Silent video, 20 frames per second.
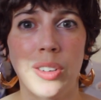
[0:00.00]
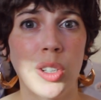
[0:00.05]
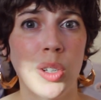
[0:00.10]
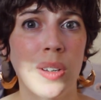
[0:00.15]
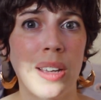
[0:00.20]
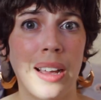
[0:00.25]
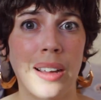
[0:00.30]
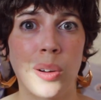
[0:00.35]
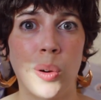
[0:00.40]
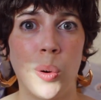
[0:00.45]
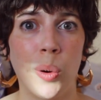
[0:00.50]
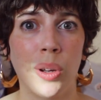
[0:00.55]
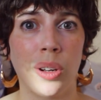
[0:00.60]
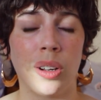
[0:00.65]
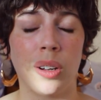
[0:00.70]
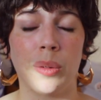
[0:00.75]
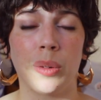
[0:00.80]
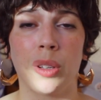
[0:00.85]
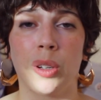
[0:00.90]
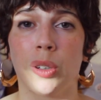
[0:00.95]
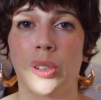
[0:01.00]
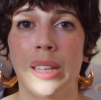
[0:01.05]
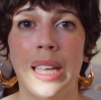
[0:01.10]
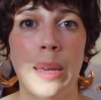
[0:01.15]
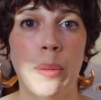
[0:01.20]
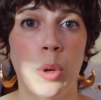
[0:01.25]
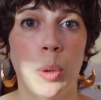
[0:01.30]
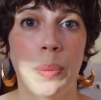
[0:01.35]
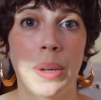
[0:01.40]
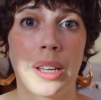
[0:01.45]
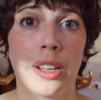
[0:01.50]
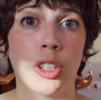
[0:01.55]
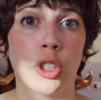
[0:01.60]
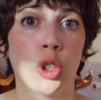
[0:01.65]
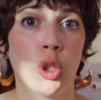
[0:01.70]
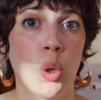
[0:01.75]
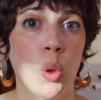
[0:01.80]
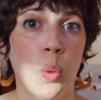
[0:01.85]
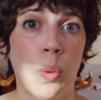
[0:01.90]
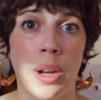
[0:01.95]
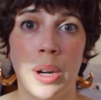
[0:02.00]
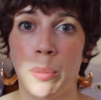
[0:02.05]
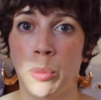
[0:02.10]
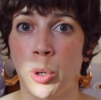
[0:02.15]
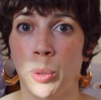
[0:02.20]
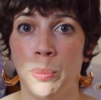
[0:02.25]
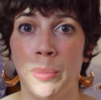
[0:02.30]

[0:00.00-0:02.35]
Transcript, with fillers: you got going on with your label because you wanted more